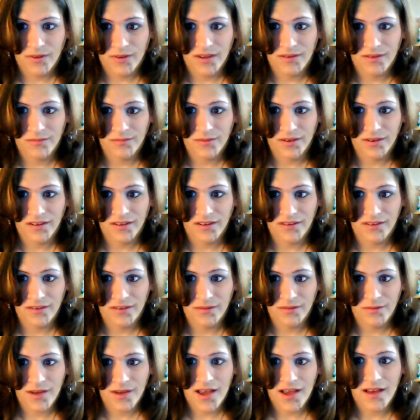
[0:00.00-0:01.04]
we really
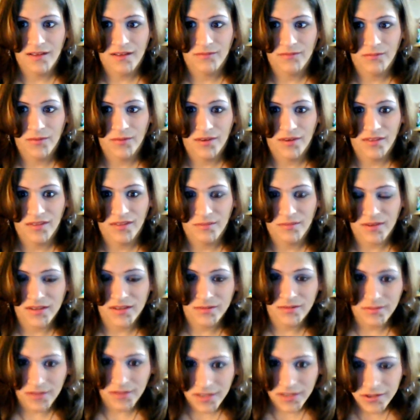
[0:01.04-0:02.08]
do have one of the
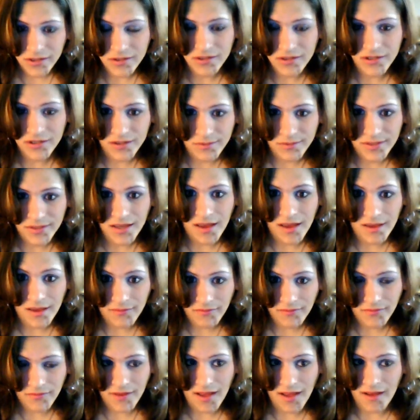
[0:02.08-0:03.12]
best relationships
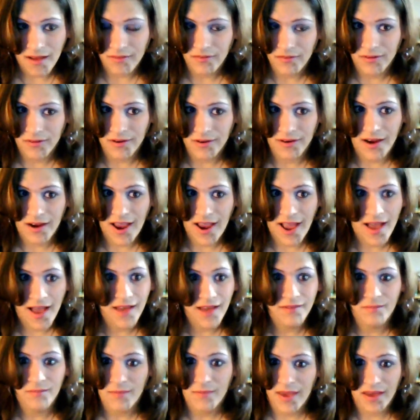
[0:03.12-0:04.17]
I've ever
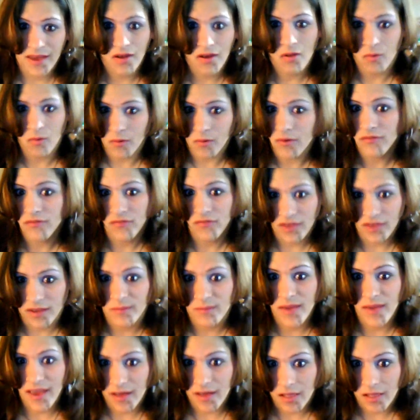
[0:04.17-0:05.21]
had, male or
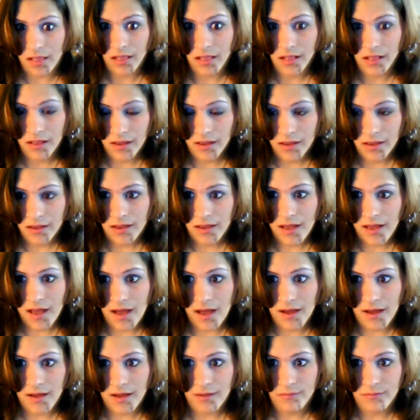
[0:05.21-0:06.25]
female,
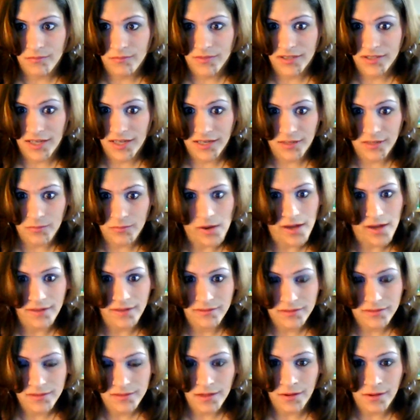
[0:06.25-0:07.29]

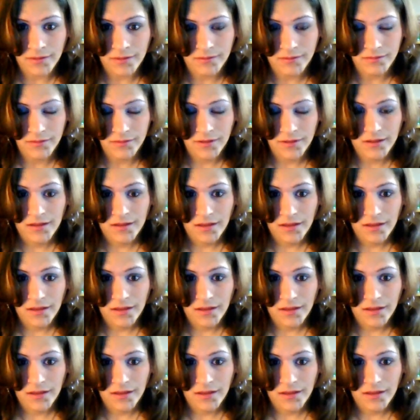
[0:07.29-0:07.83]
dating-wise. So,